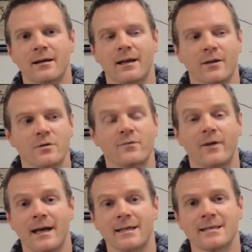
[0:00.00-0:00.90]
and I was
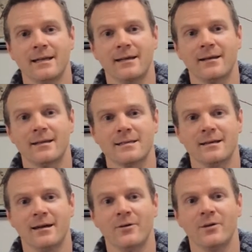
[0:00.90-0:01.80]
fascinated as to
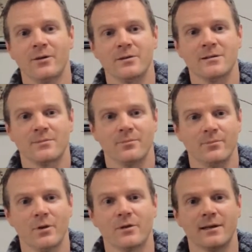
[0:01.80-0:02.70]
how he was
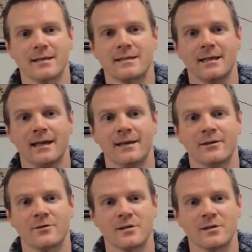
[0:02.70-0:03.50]
putting this together,